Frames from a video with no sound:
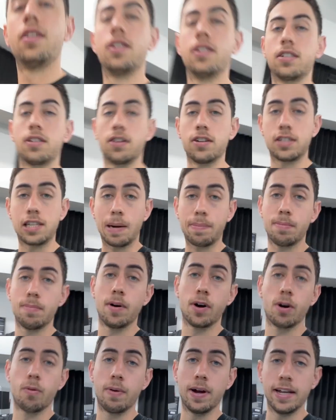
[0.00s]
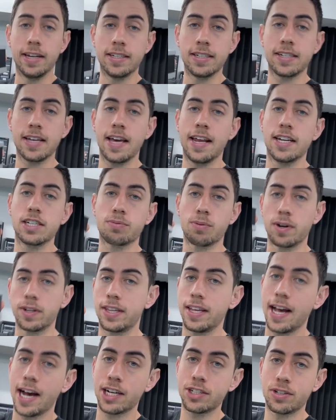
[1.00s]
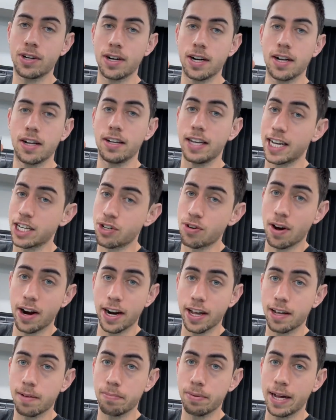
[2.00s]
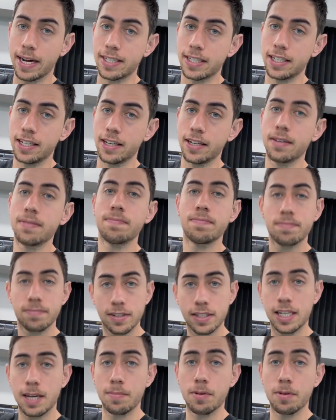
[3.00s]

So the stepper motor wins and it's worth the extra electronic complexity. Let's keep